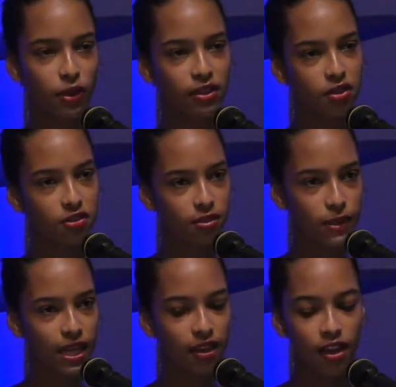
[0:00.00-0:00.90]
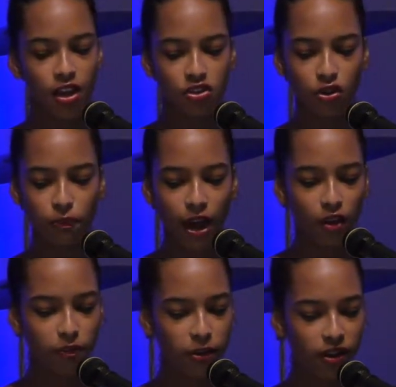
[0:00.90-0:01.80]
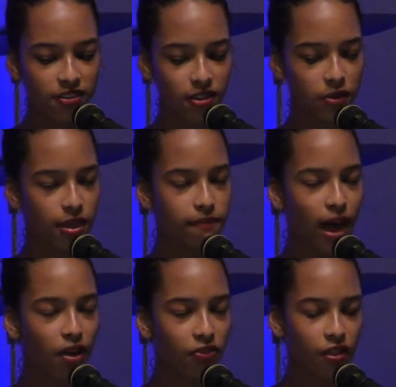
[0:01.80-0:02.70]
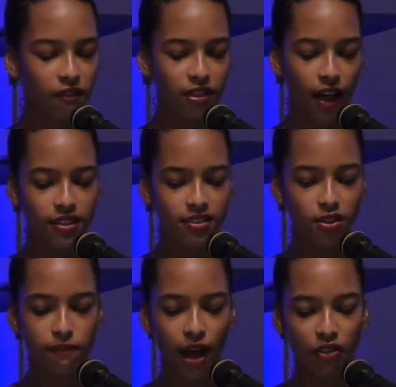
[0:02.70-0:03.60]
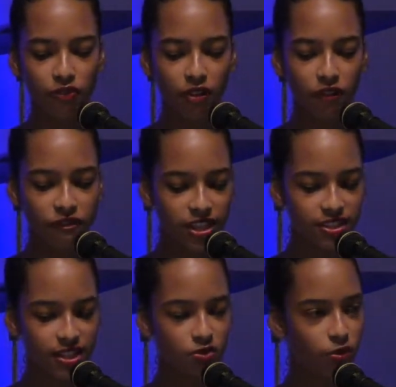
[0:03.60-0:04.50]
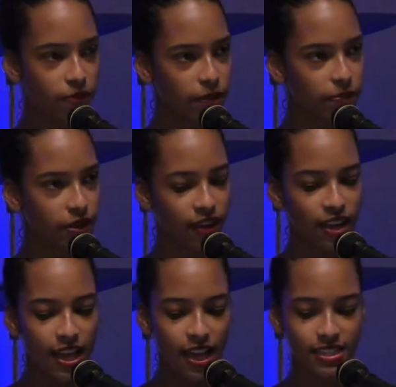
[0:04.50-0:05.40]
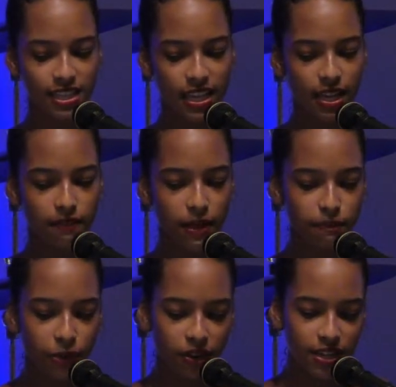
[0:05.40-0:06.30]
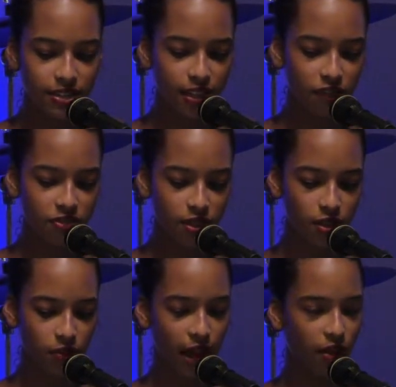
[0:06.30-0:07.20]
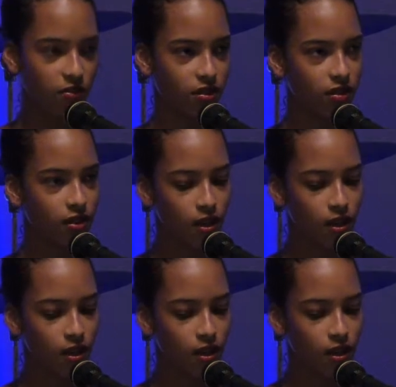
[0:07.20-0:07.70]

Whether you speak to a brown person with a mouthful of guns or a mouthful of fences, remember, a city may burn itself to the ground.